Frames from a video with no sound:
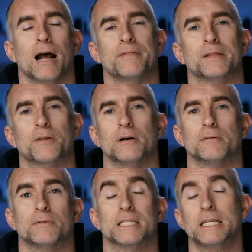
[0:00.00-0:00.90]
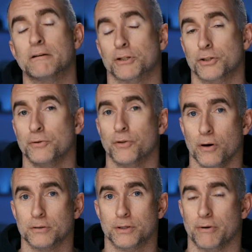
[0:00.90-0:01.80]
I think the secret to
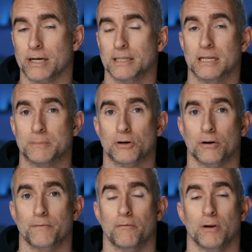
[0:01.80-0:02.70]
those director-cinematographer